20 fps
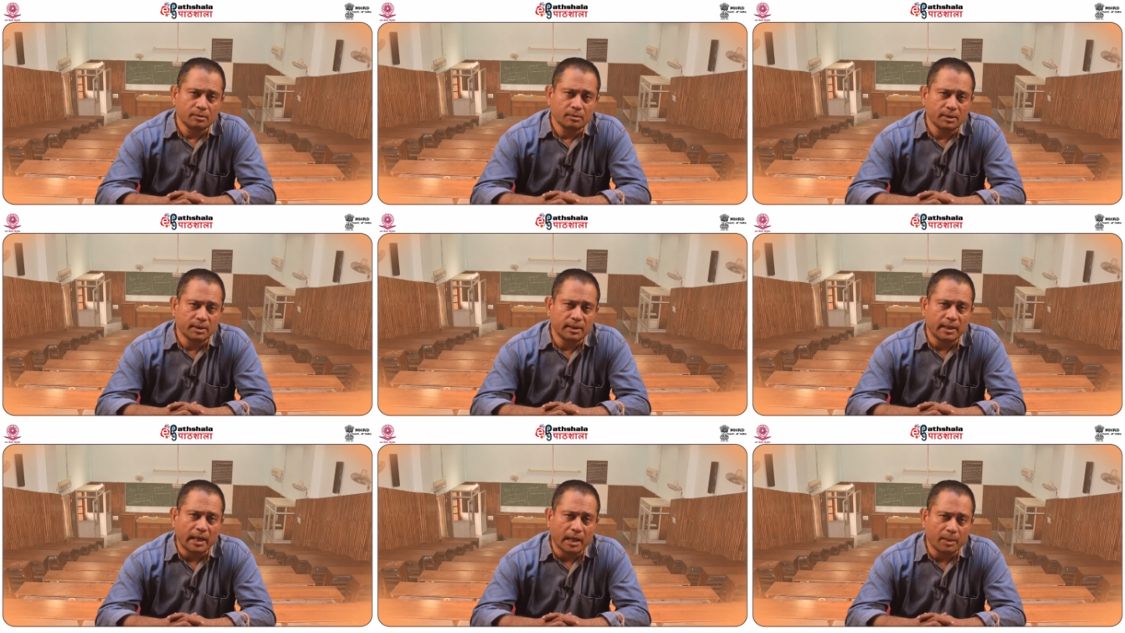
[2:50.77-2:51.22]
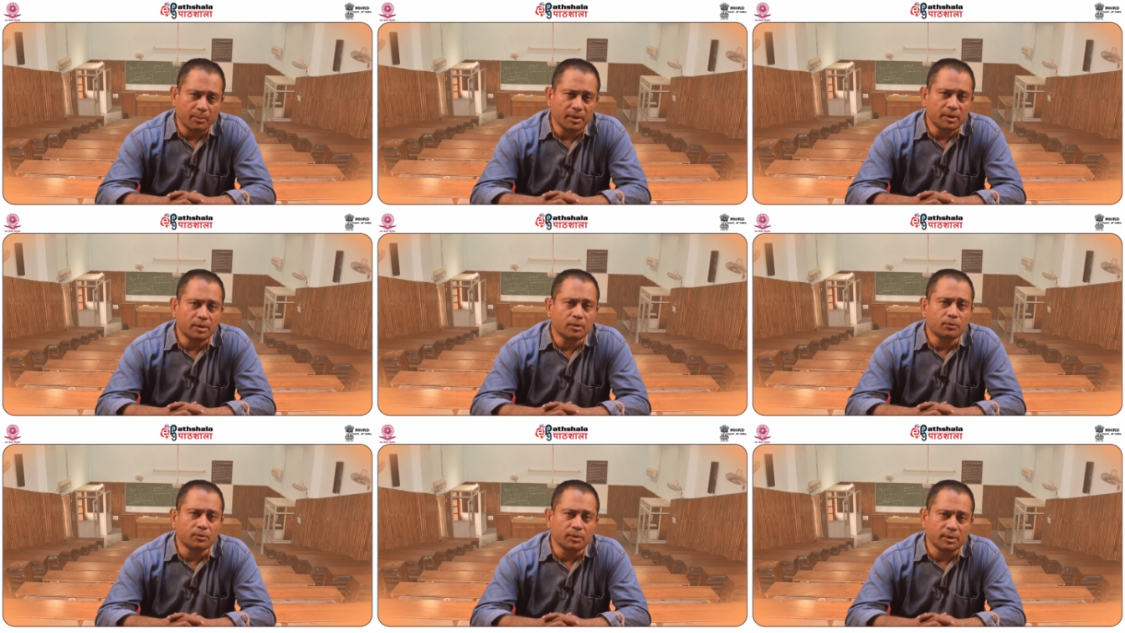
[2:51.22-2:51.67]
that the
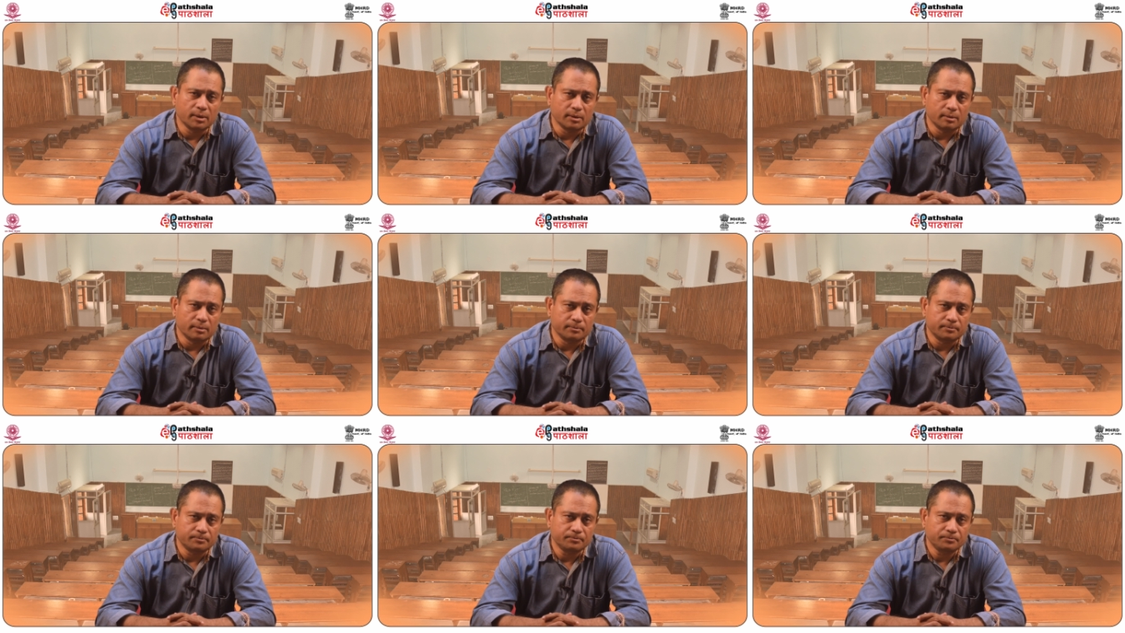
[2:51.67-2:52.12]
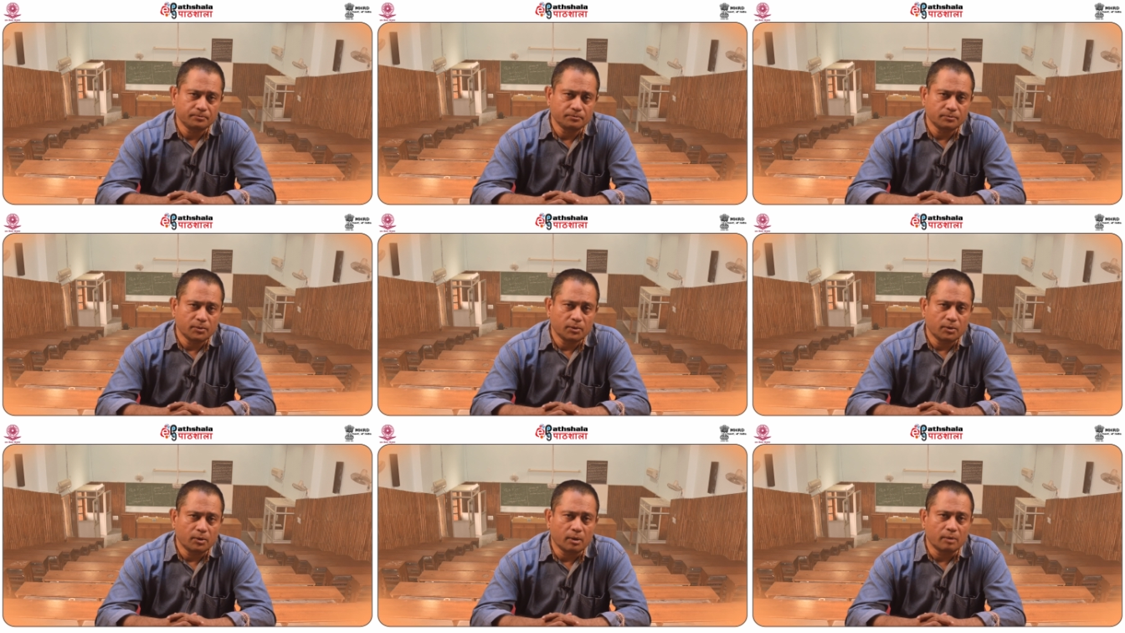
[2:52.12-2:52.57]
Hamiltonian
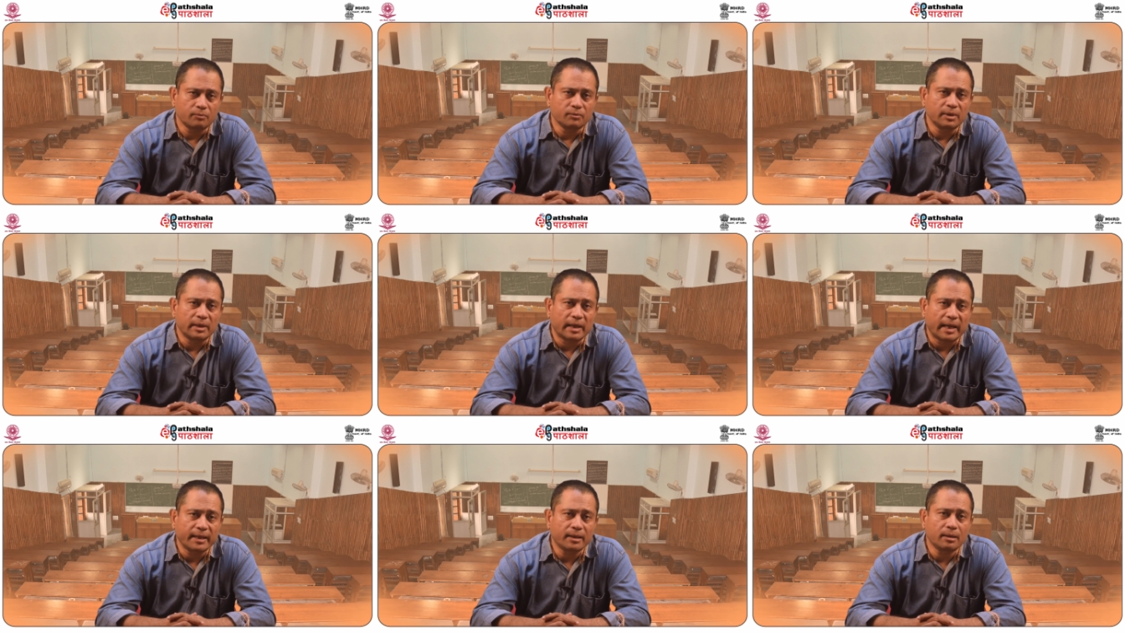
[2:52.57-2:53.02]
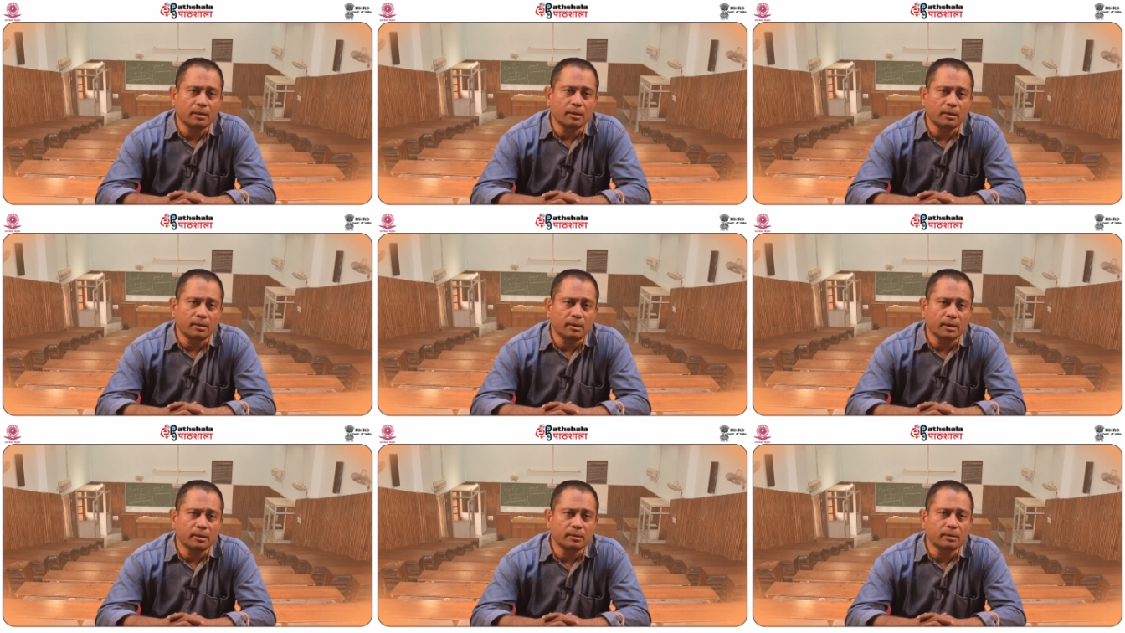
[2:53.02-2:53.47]
of the
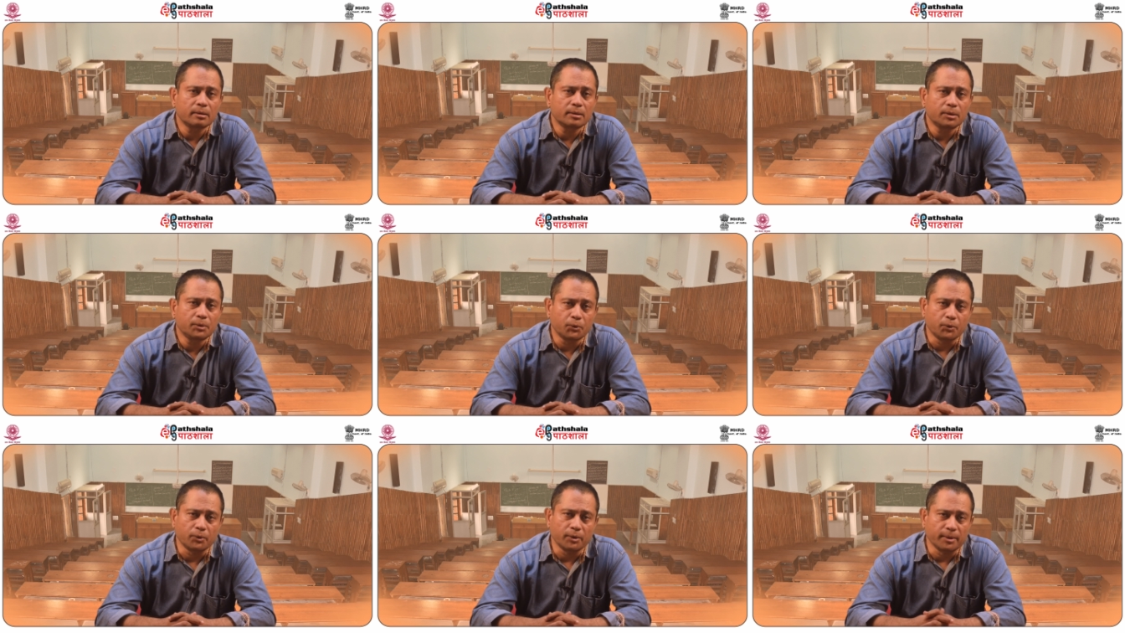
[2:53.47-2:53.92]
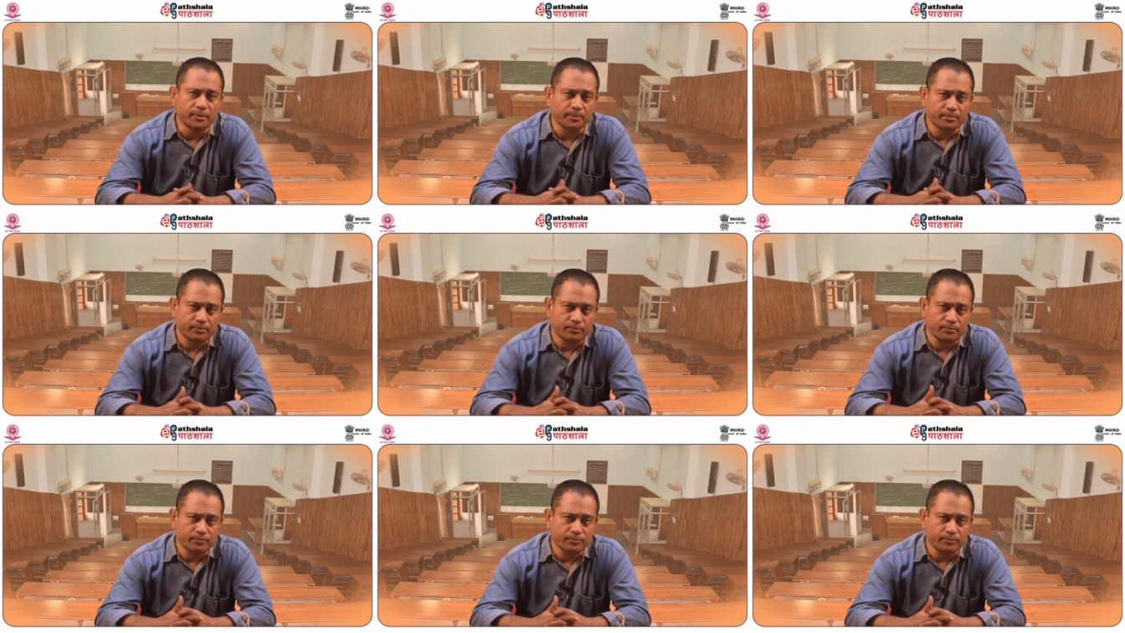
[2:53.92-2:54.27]
Heitler-London theory